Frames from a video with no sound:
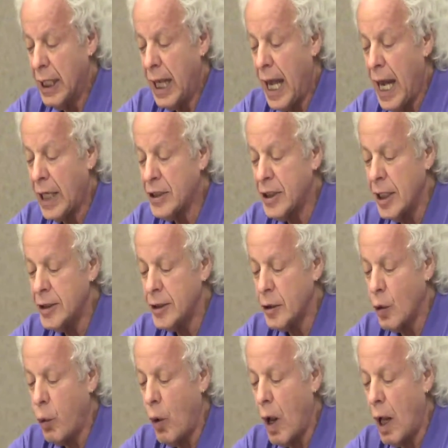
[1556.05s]
Access to
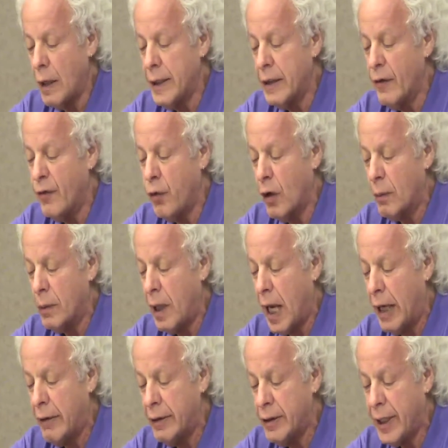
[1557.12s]
quality and affordable
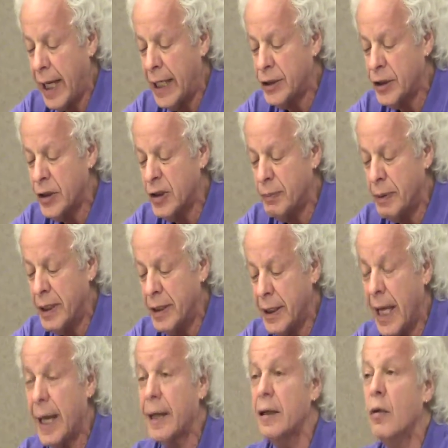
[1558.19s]
higher education is being
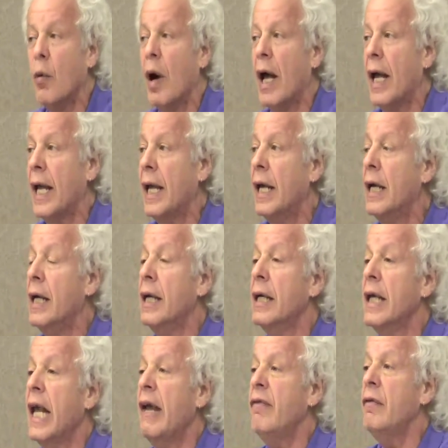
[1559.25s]
taken away.
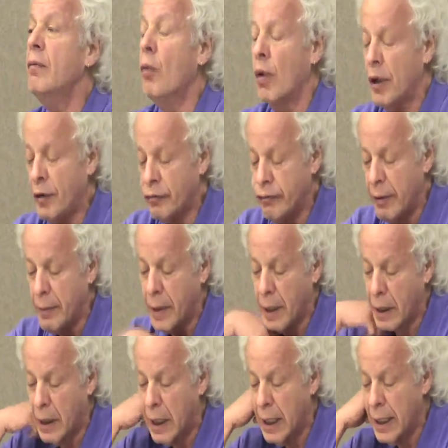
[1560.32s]
Even more
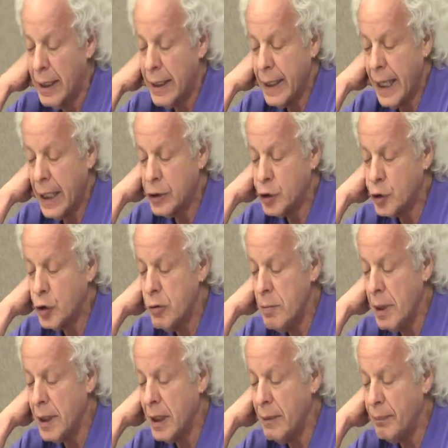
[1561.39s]
criminal is 2
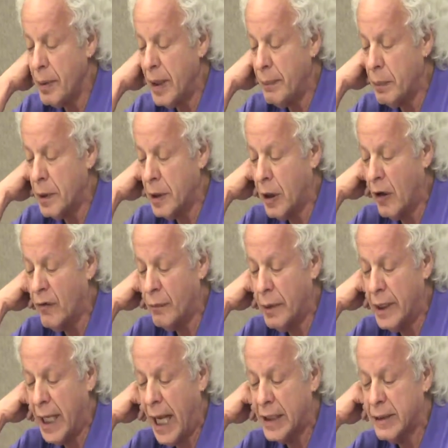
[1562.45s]
million people the
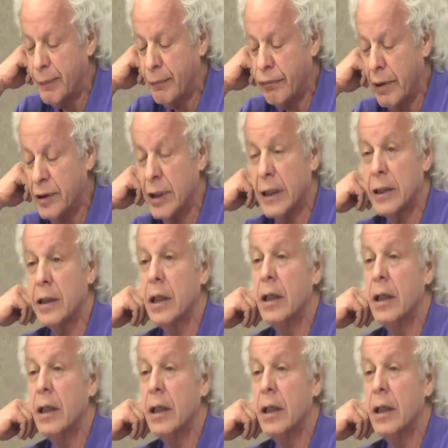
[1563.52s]
government has imprisoned,